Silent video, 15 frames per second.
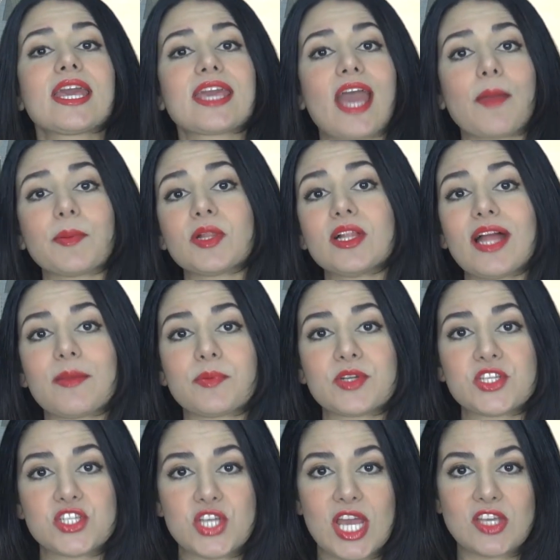Capital
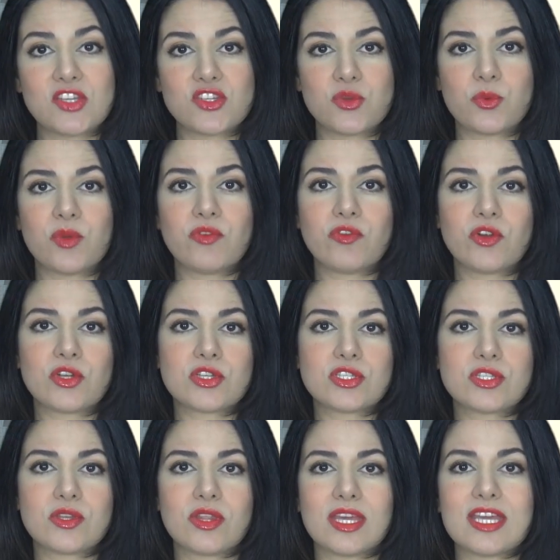appreciation
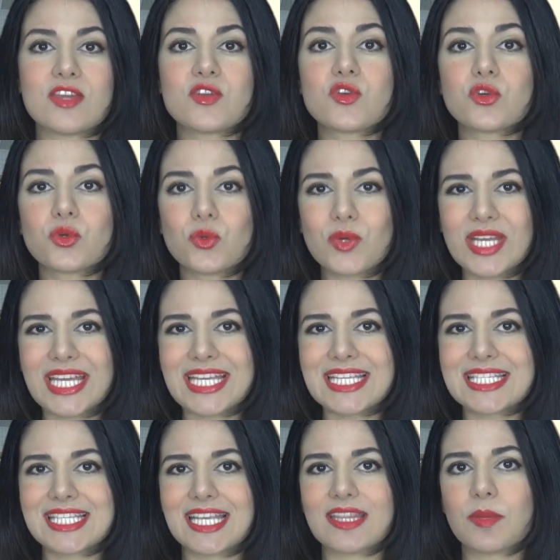refers to the
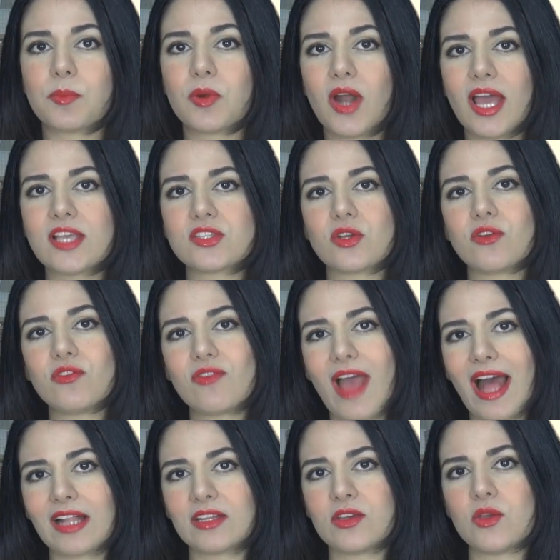increase in the price or
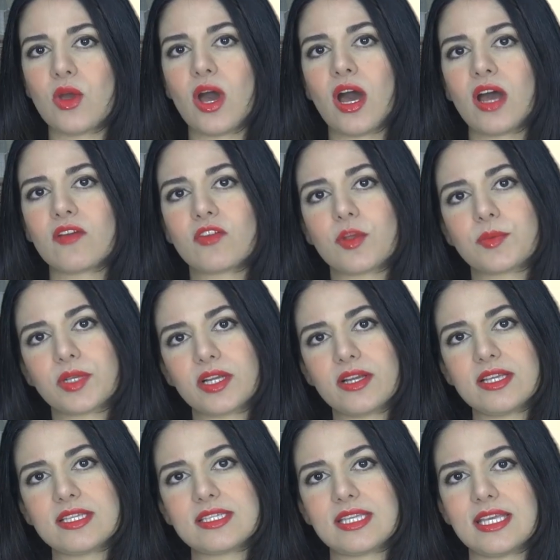value of
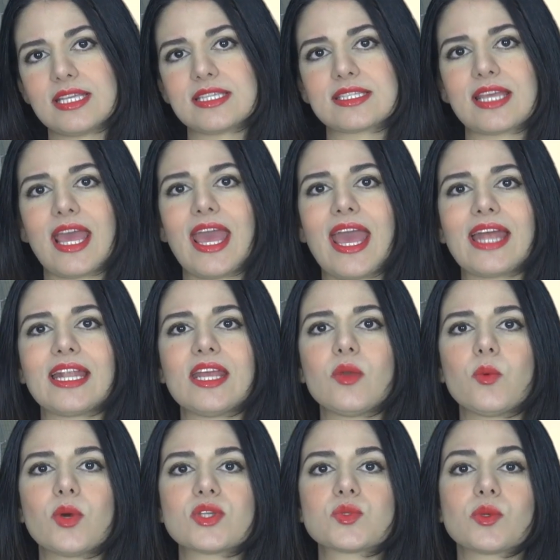cryptocurrencies, and it
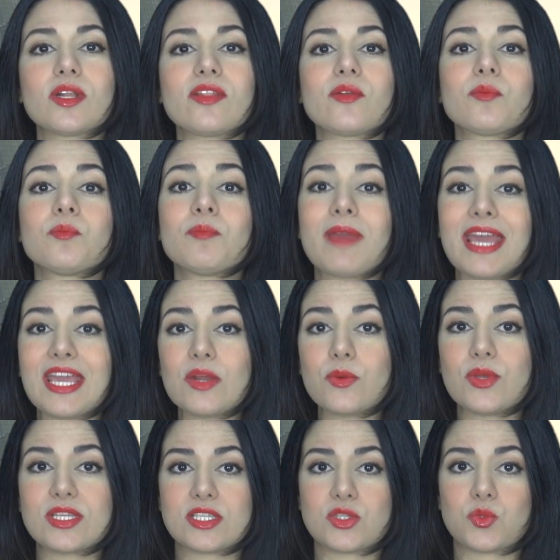was one of the main
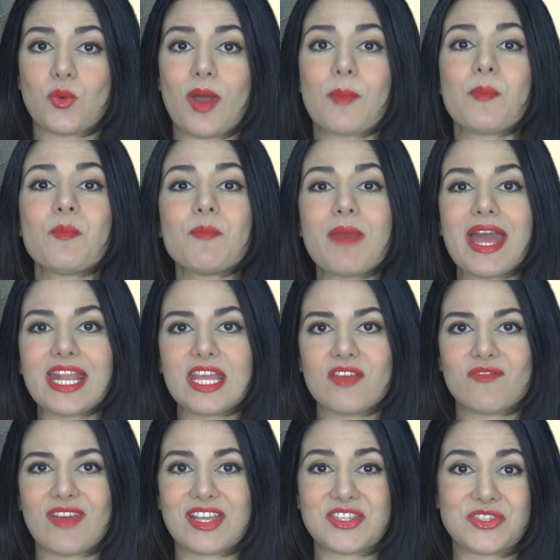reasons why many
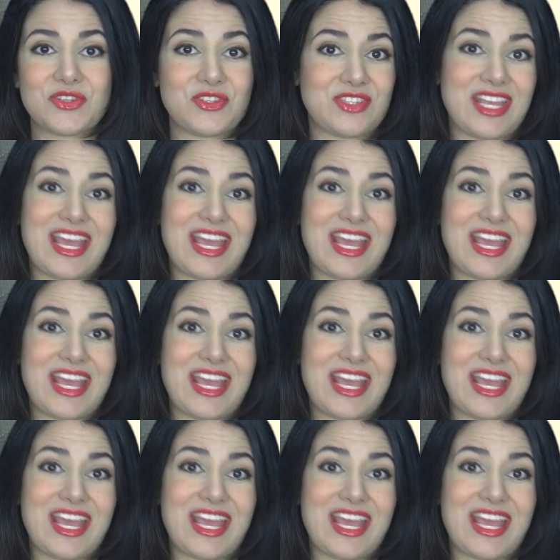investors